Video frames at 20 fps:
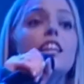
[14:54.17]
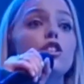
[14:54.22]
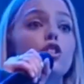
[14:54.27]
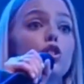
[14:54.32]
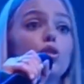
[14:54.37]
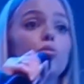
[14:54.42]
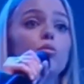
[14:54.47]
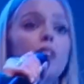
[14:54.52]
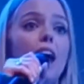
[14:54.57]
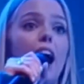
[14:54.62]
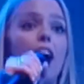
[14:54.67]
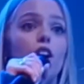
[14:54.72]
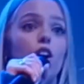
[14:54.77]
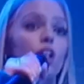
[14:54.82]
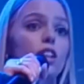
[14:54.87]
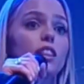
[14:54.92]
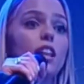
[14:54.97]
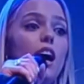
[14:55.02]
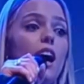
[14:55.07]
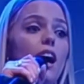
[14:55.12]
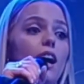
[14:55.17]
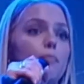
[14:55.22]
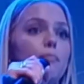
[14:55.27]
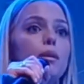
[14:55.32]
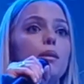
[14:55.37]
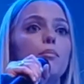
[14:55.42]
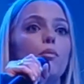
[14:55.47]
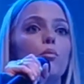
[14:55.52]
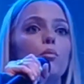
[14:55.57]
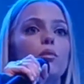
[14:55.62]
can't do that online. Yeah.
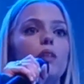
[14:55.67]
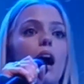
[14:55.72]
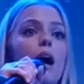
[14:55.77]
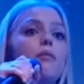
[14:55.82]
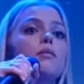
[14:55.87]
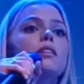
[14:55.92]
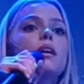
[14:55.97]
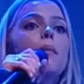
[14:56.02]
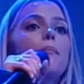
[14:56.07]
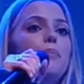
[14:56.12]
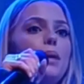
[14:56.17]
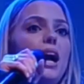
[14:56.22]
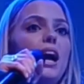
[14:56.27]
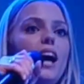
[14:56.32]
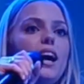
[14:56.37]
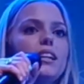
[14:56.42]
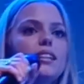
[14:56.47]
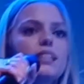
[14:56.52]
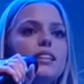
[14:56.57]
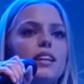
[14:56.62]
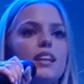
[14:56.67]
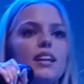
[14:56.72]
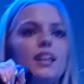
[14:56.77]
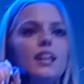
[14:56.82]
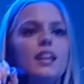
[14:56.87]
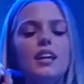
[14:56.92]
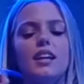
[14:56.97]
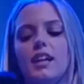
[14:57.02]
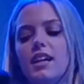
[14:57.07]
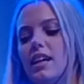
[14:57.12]
I would get banned.
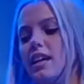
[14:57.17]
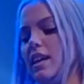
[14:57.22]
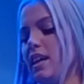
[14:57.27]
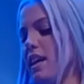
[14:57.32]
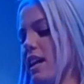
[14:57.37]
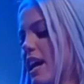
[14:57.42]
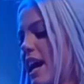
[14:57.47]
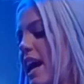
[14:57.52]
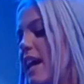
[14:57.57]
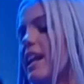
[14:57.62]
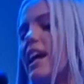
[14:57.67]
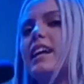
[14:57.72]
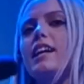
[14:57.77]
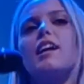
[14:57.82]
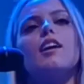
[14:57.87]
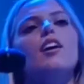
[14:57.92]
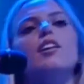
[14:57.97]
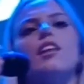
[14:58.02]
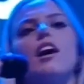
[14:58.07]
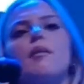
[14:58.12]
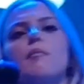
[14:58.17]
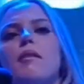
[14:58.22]
And I get a